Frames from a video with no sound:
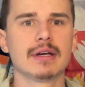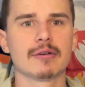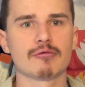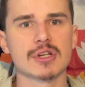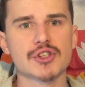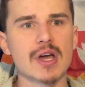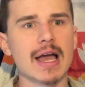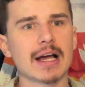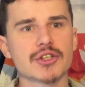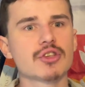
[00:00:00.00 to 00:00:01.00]
Russia
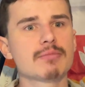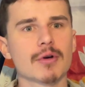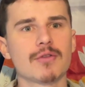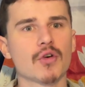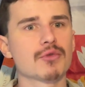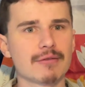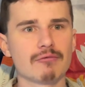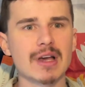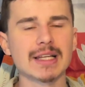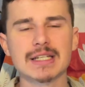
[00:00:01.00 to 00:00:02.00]
actually performed
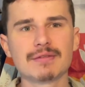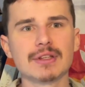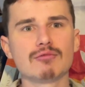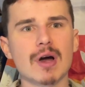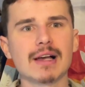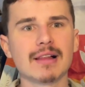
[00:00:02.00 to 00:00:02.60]
relatively well